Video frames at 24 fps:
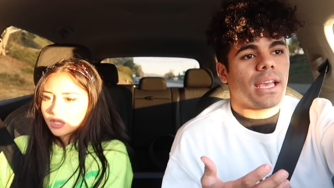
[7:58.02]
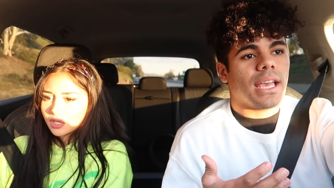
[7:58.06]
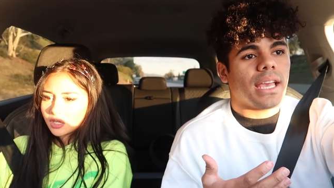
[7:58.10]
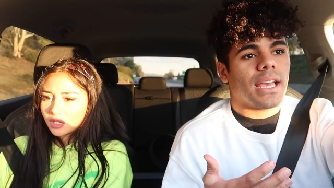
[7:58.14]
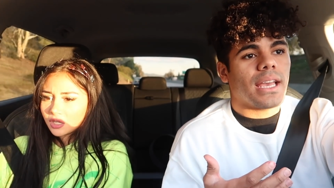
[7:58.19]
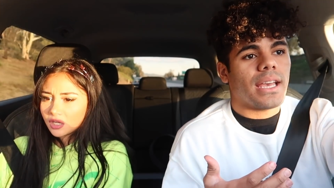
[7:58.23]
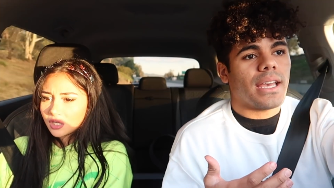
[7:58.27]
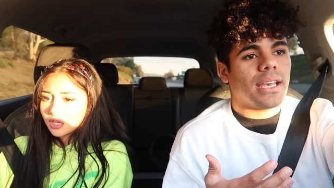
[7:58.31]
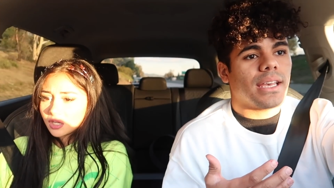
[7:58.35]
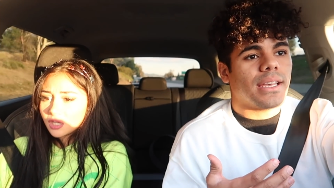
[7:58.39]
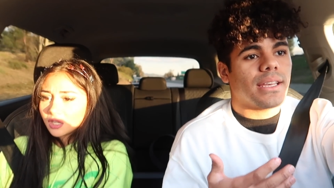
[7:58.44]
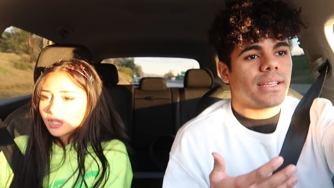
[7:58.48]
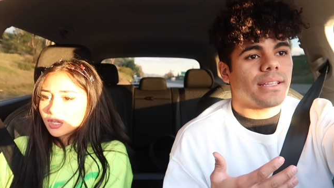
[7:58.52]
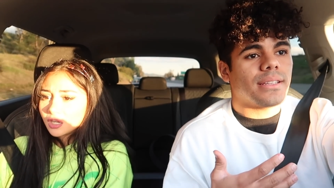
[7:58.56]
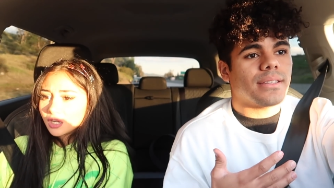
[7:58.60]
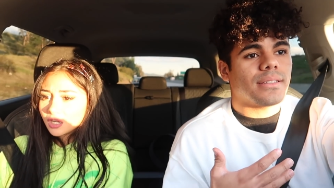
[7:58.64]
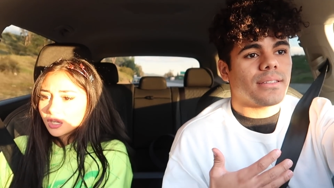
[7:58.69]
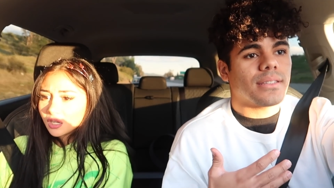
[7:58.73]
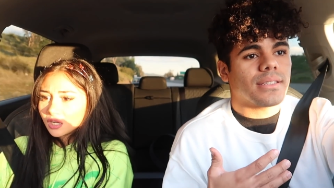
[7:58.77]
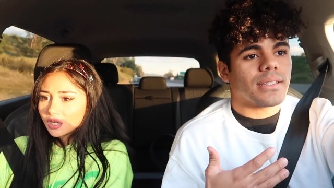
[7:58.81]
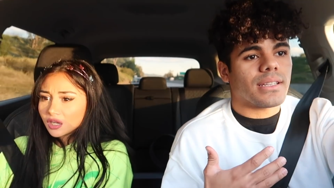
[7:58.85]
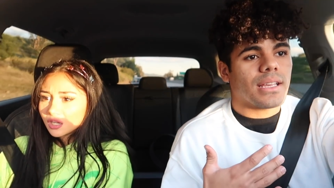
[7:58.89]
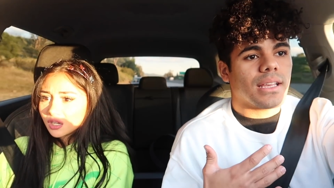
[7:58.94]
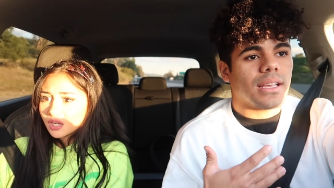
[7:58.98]

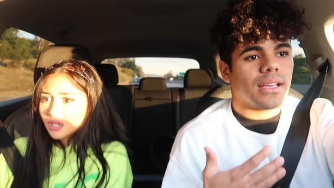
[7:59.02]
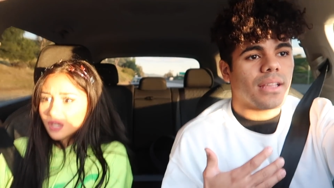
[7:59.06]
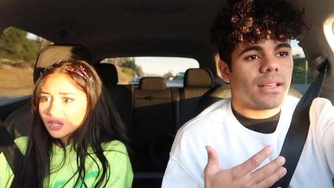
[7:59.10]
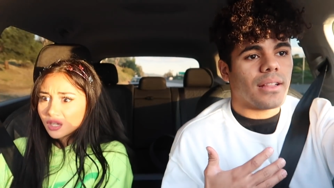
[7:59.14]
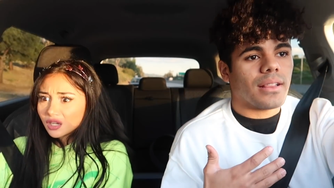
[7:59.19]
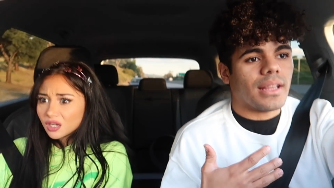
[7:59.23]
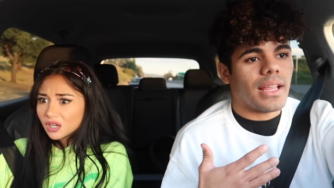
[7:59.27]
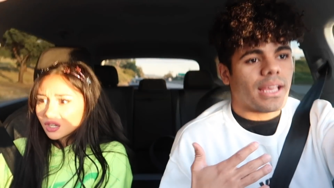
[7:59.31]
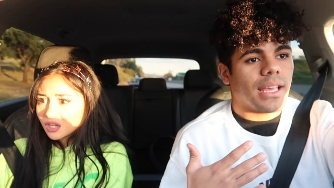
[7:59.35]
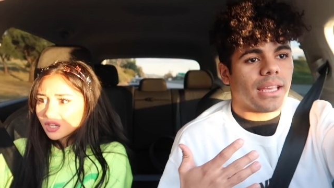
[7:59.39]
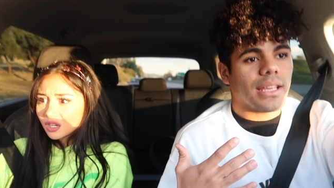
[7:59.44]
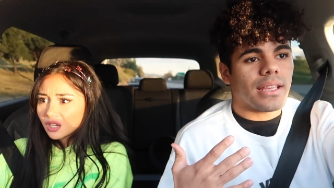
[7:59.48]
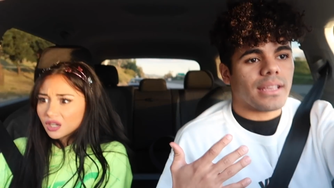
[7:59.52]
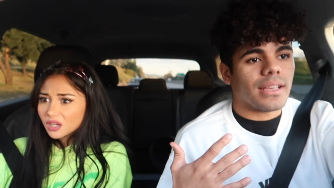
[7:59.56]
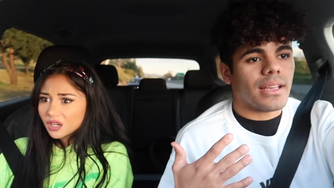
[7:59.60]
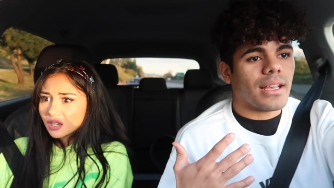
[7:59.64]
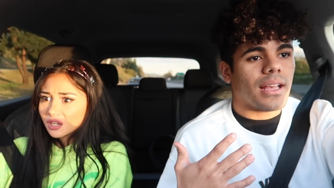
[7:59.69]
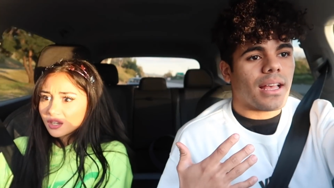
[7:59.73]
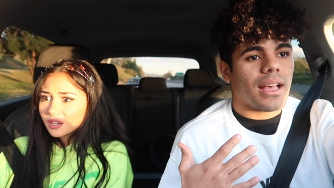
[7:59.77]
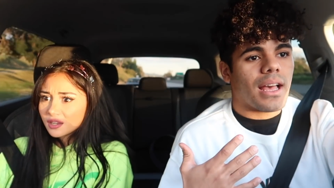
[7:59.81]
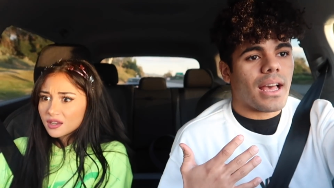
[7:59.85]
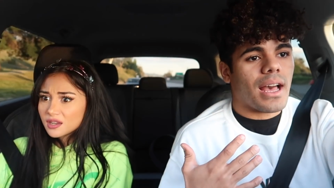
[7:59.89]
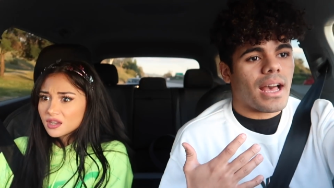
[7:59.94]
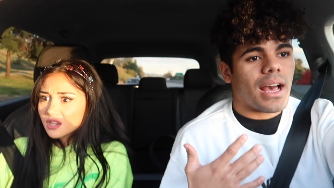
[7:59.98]
Speaker 1: and like,
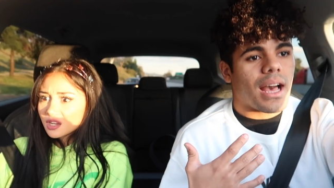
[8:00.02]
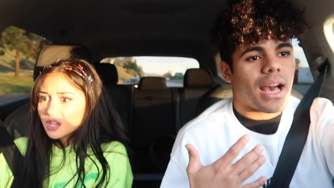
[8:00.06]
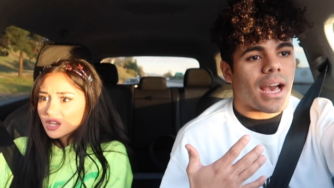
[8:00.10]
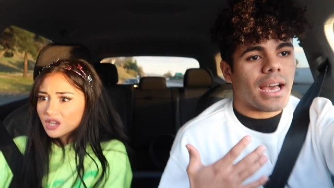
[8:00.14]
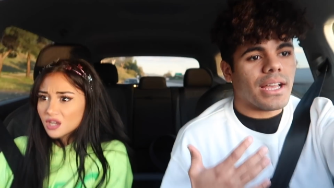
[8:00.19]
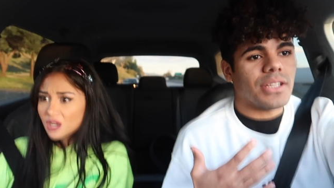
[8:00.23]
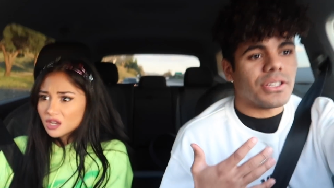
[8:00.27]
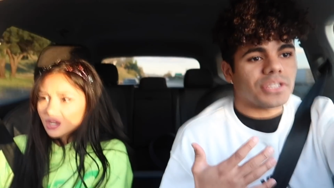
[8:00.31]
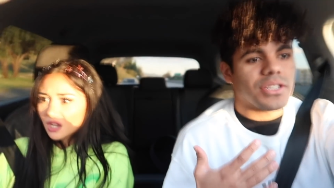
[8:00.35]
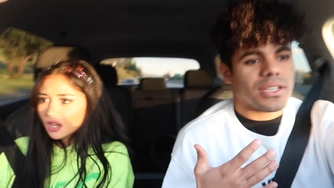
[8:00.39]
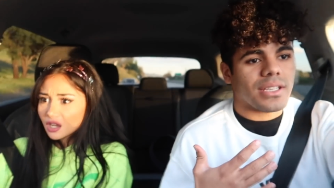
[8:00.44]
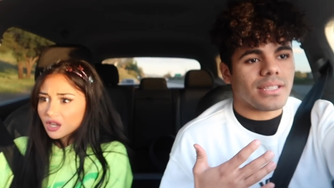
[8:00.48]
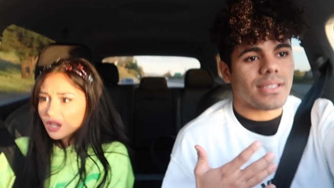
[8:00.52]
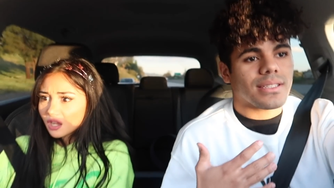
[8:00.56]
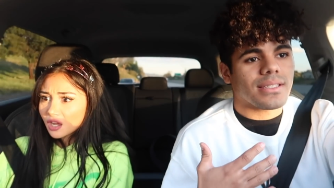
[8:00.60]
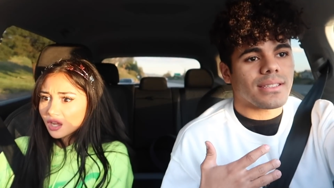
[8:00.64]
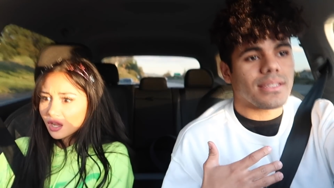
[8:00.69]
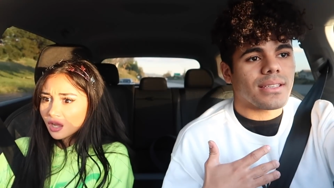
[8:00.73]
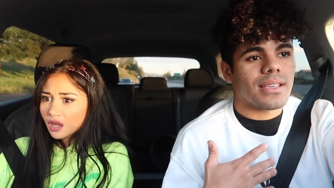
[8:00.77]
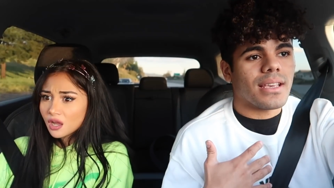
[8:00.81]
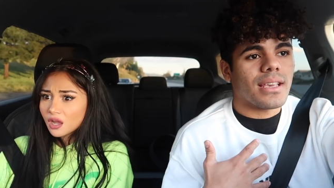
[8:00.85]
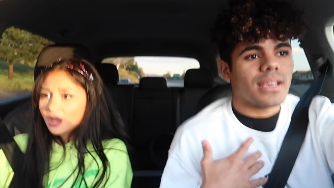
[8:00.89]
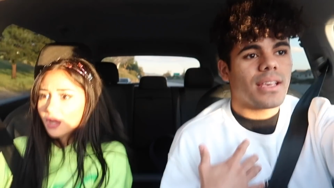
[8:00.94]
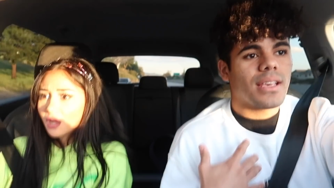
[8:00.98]
I just,